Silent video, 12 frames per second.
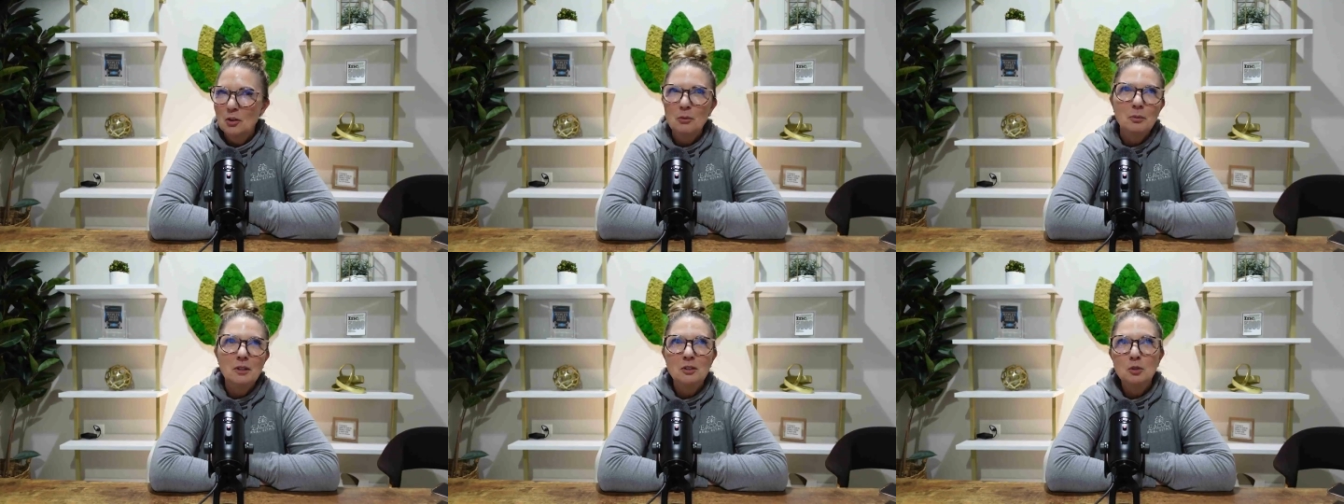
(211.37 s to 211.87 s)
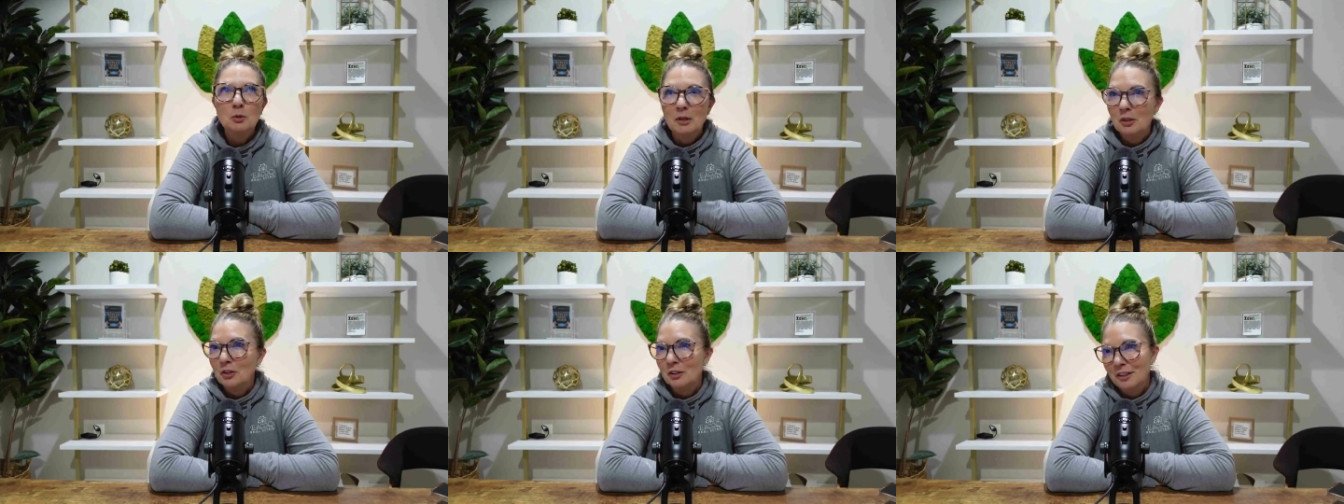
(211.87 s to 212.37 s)
or put a new
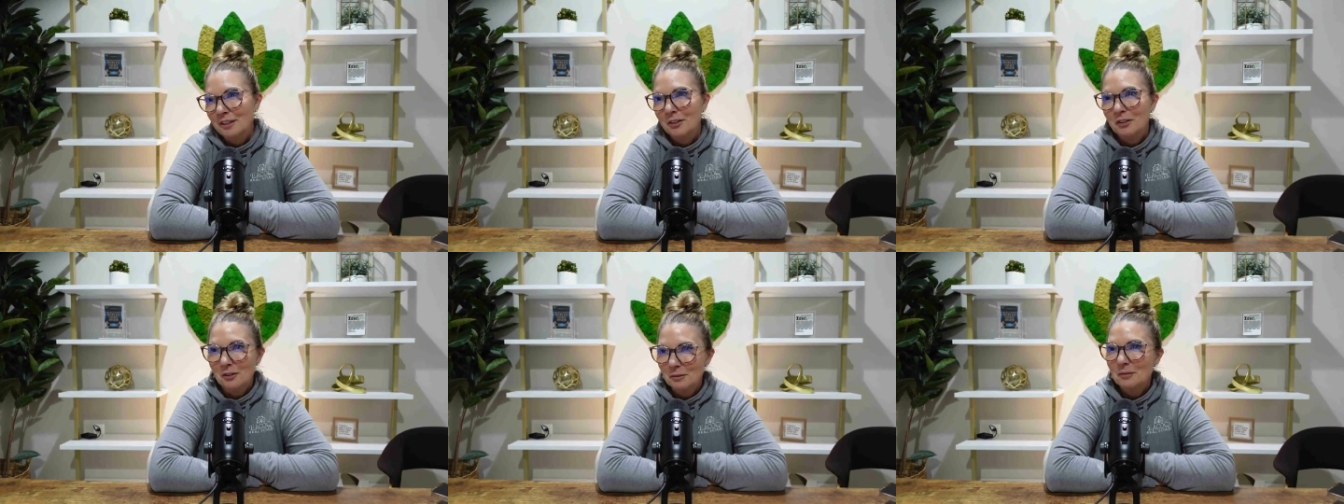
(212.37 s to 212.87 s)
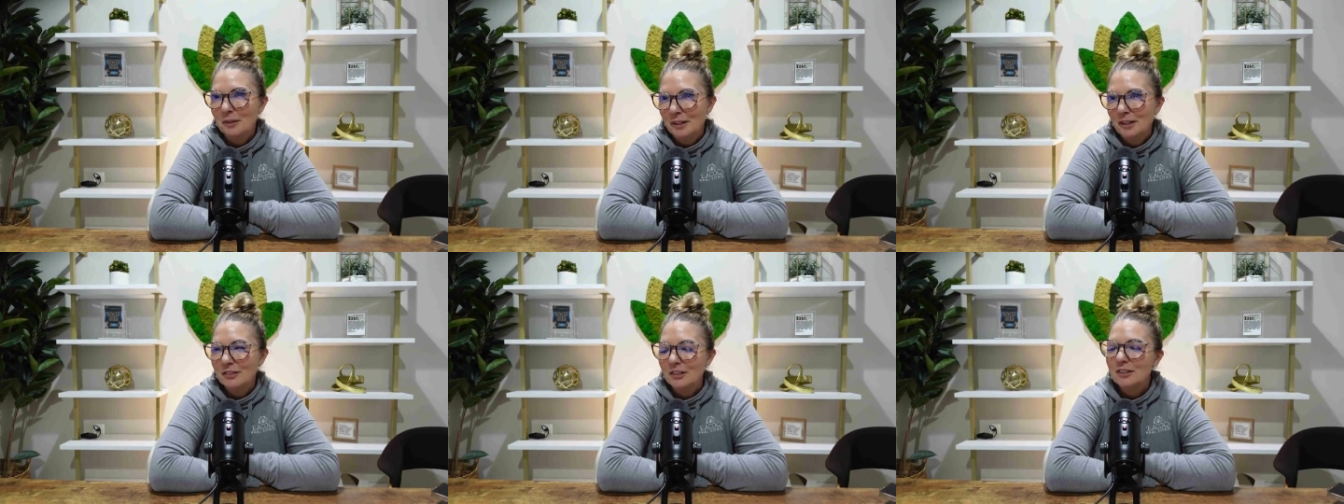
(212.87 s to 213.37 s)
mirror in, or right, whatever.
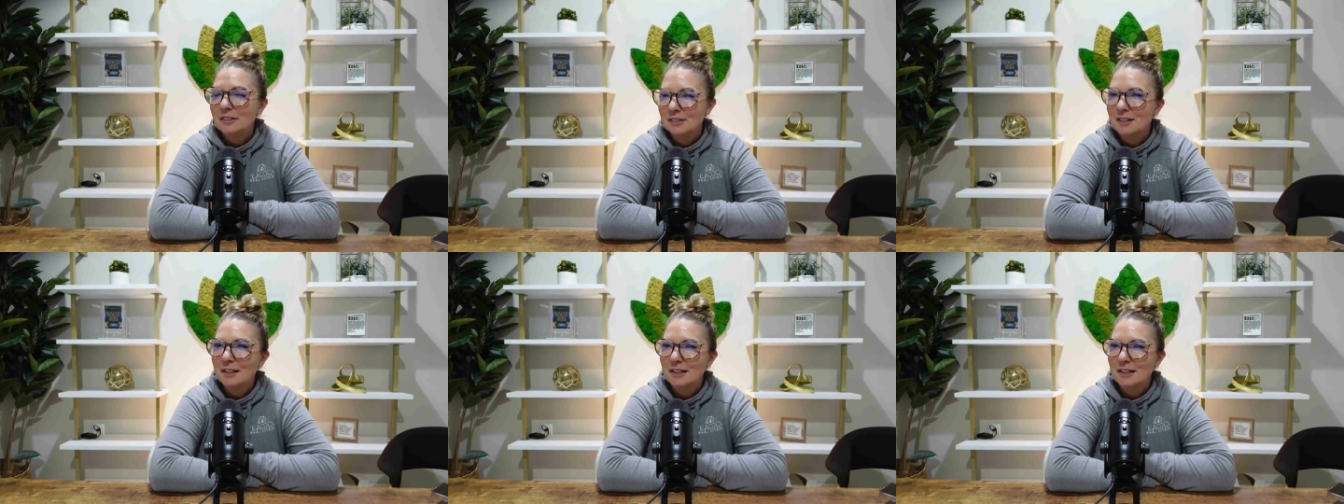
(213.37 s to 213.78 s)
just a mirror yeah.